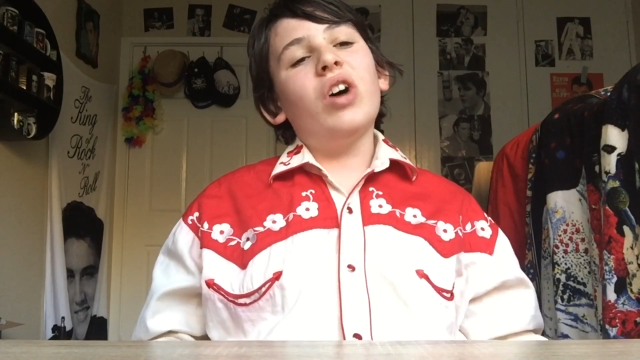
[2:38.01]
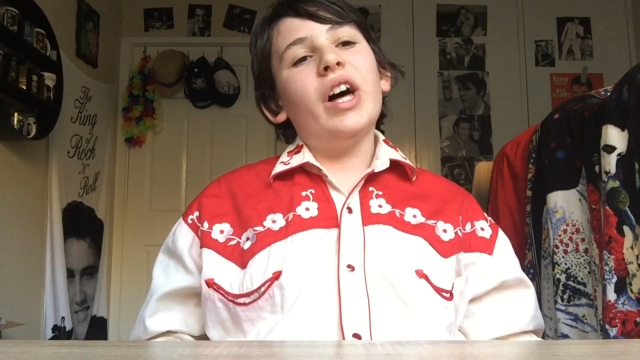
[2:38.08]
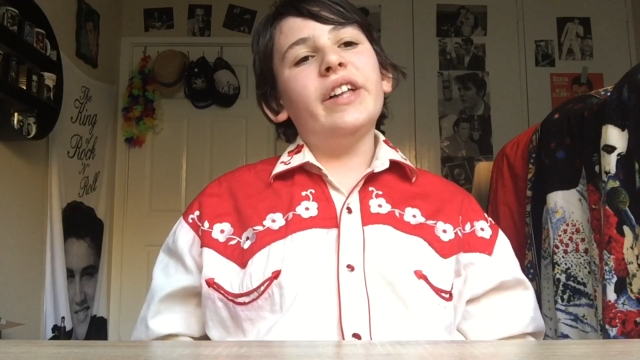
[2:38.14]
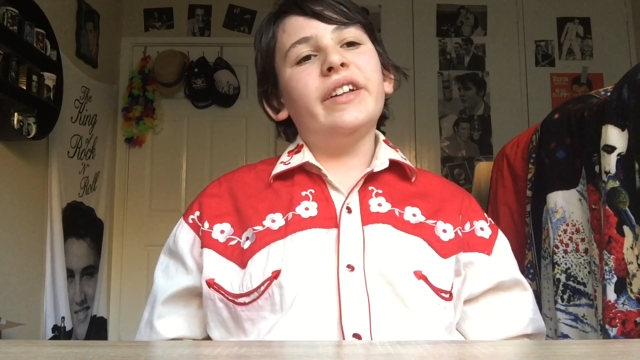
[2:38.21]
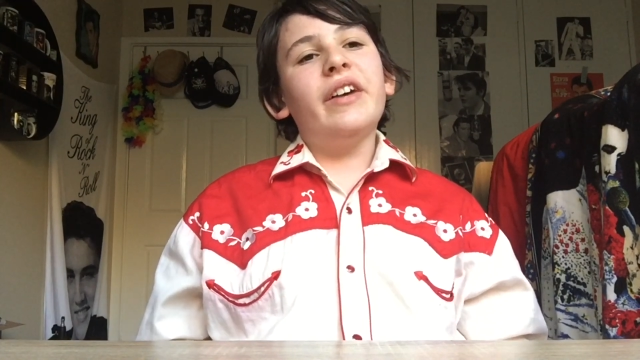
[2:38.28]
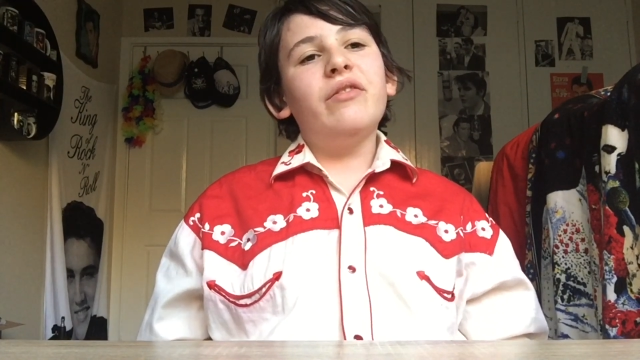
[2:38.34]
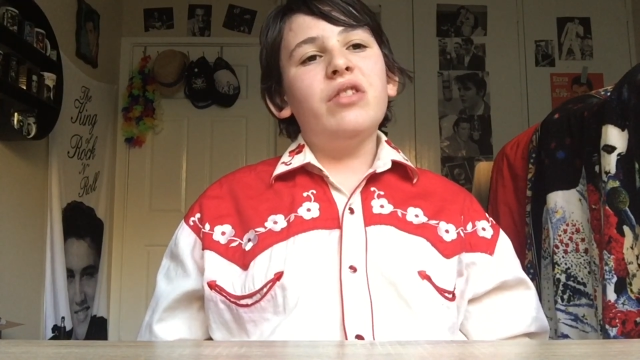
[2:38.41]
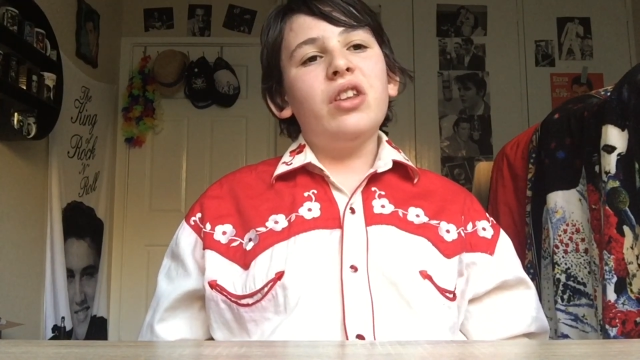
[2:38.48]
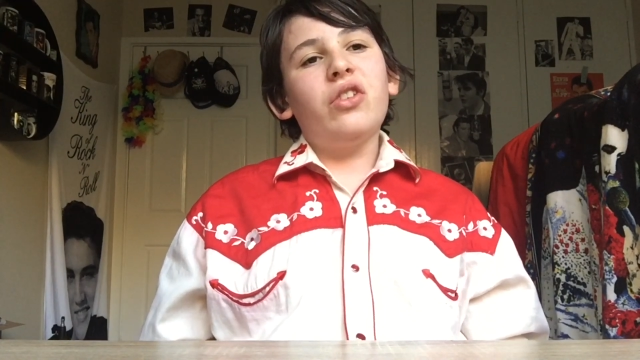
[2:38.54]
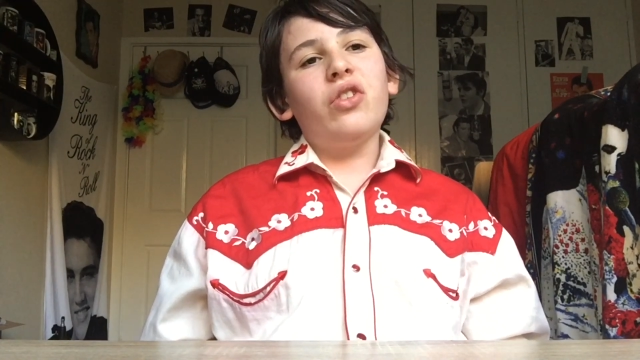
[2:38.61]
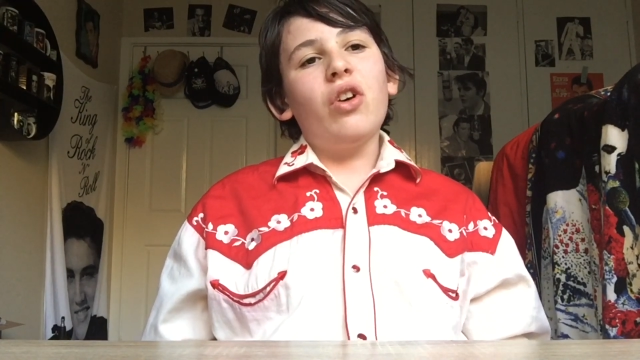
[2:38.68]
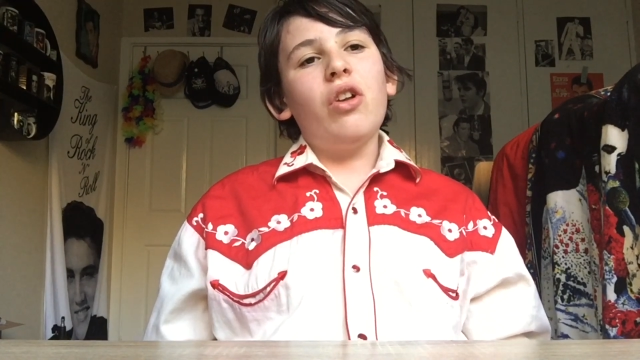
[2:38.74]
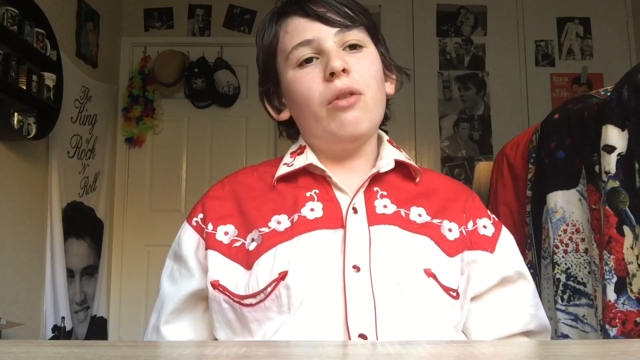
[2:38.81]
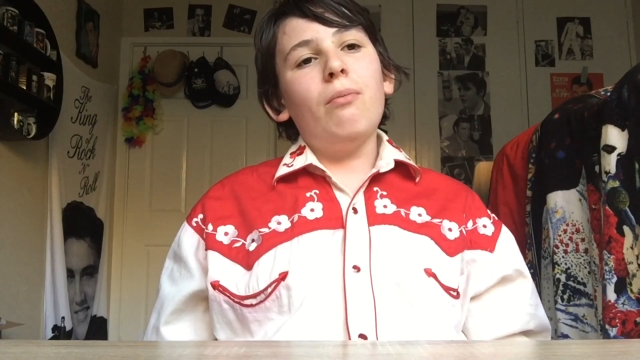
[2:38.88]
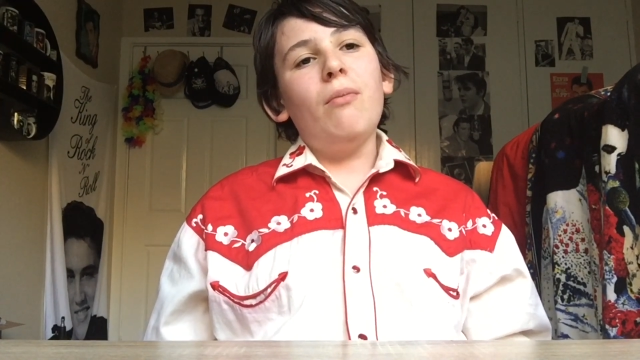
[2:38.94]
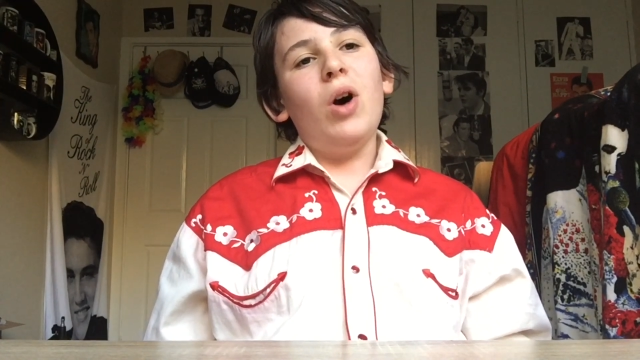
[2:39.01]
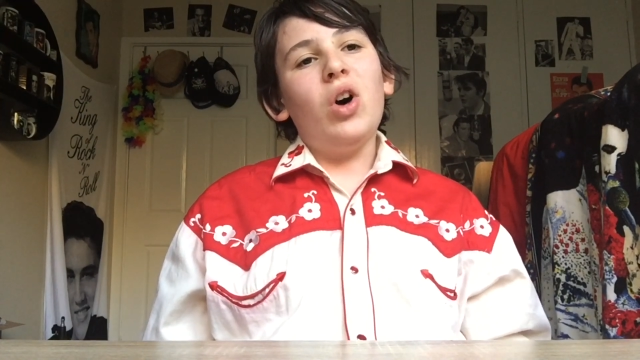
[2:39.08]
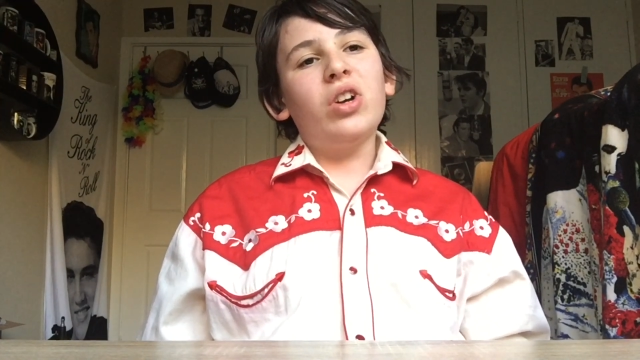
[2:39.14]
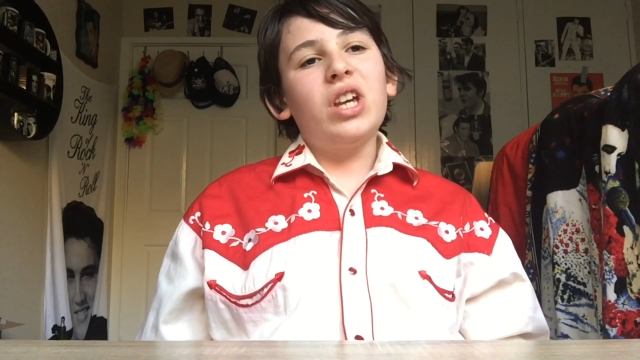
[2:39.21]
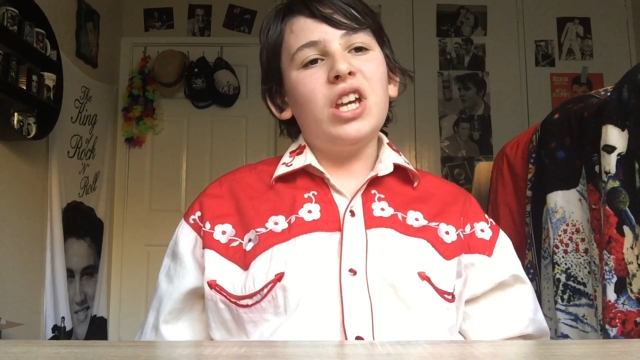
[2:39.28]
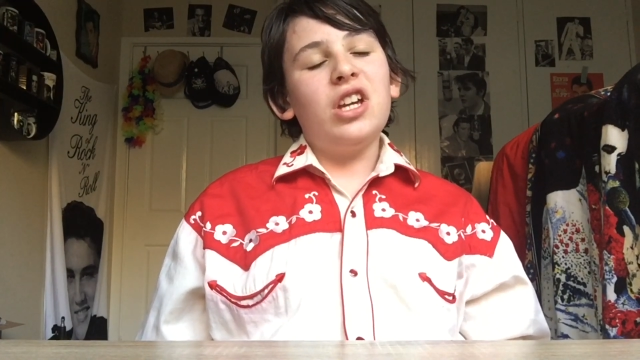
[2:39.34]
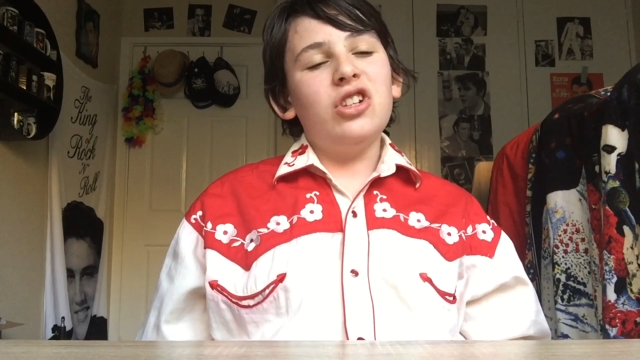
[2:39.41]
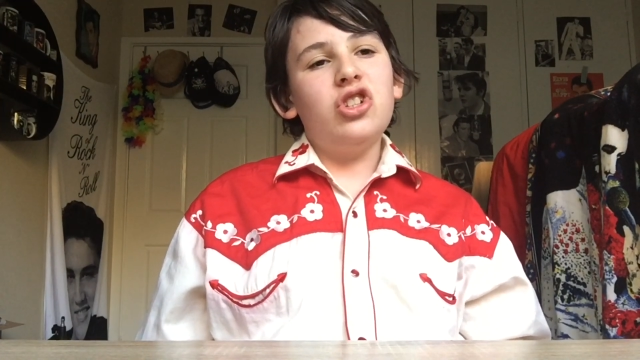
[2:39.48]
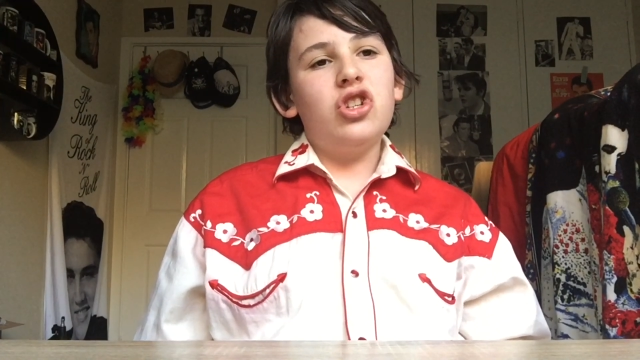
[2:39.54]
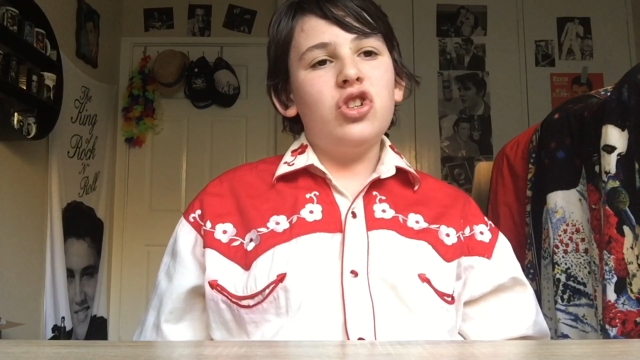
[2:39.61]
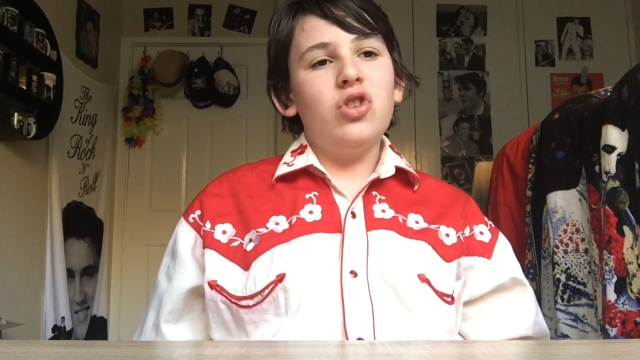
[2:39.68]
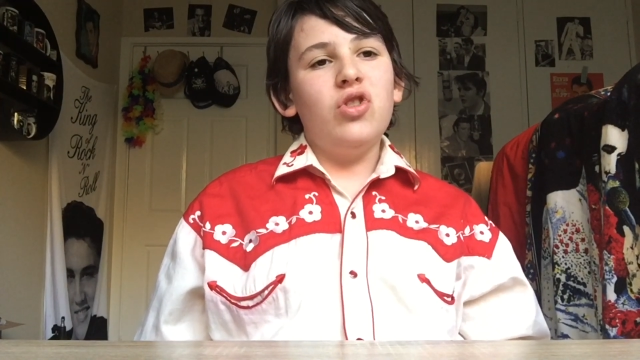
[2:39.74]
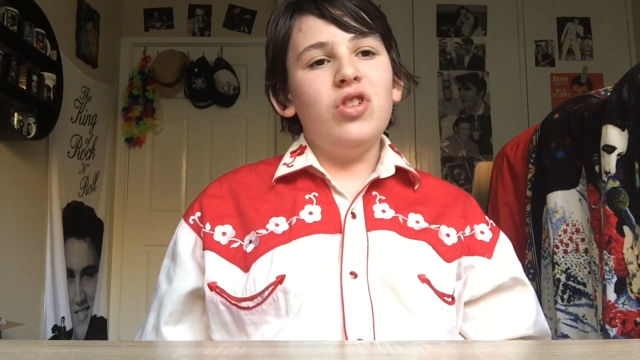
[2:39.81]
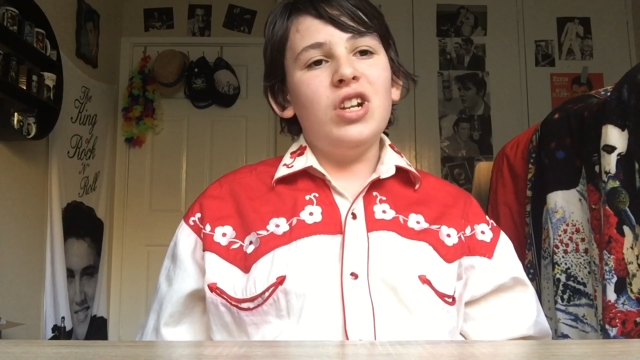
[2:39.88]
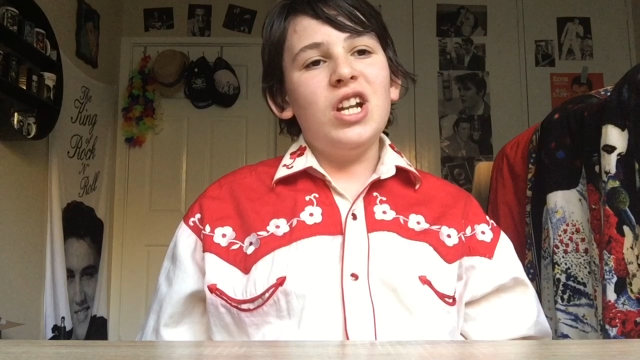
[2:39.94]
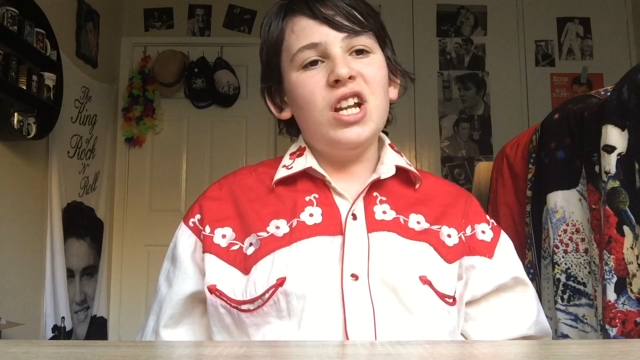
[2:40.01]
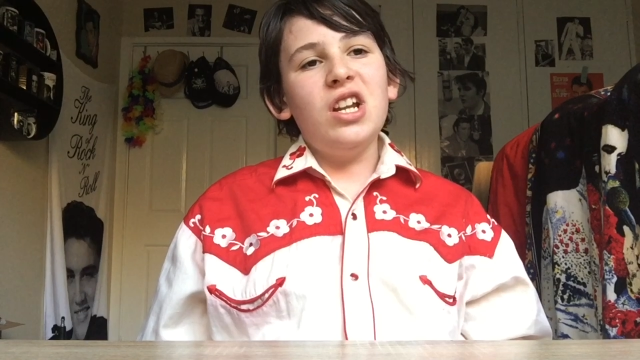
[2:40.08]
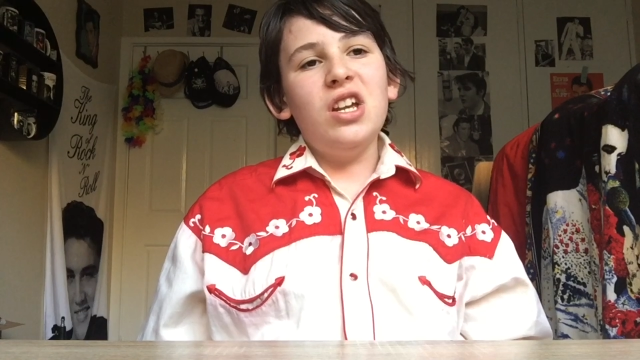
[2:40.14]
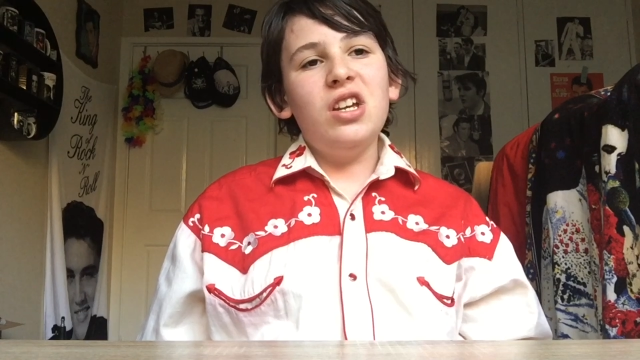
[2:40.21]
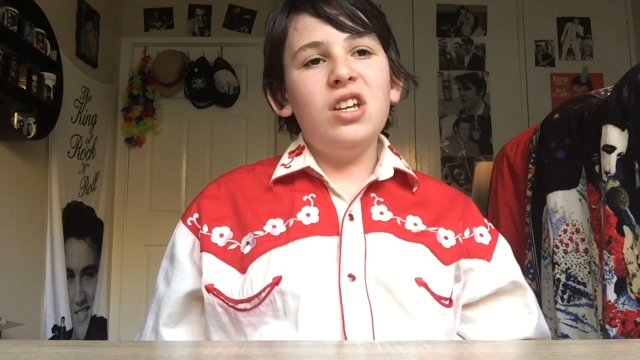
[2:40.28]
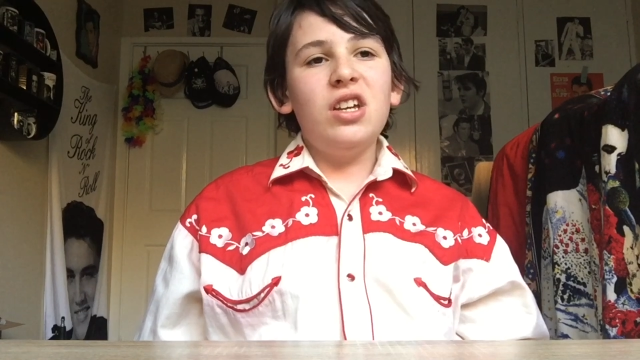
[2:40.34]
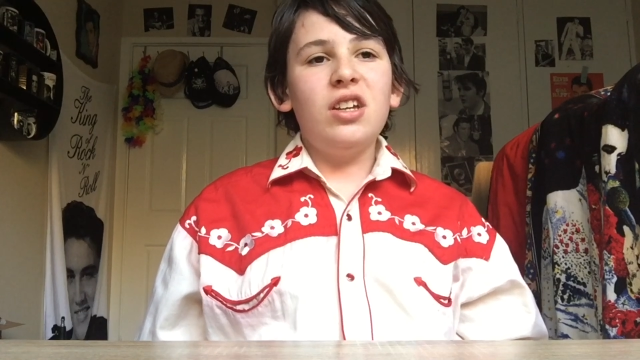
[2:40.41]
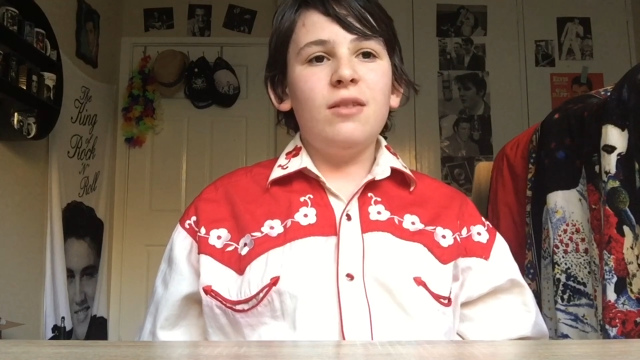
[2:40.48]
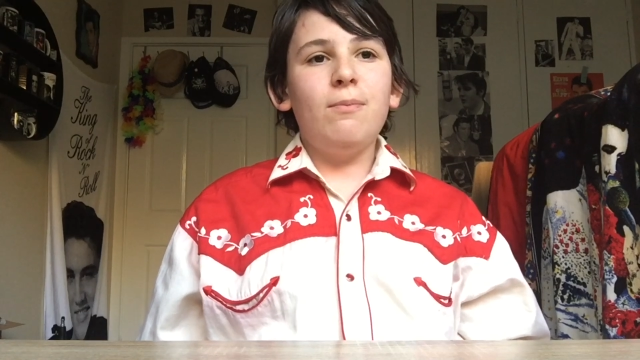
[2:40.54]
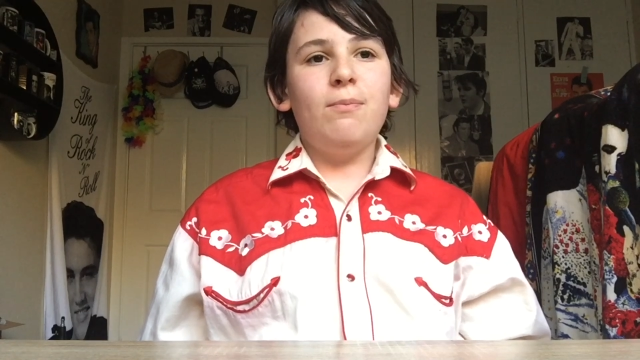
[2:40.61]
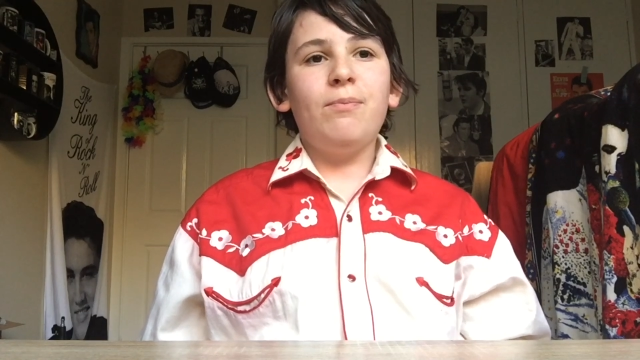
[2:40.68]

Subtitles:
I love the sort of mocking tune in it.